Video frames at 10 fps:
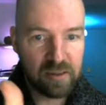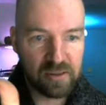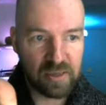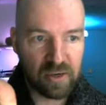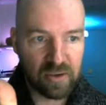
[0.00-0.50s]

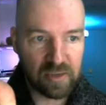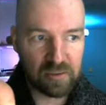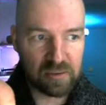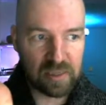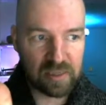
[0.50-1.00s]
So
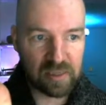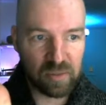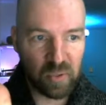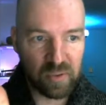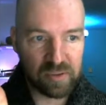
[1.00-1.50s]
that's an
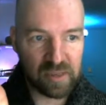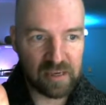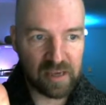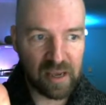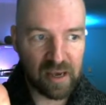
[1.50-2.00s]
important
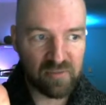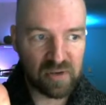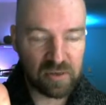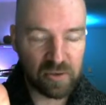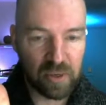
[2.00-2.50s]
thing to have
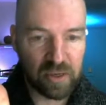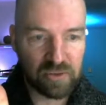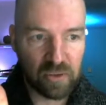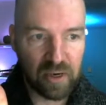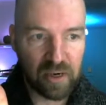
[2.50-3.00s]
in
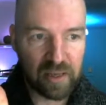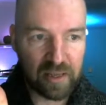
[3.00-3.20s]
CorelDRAW.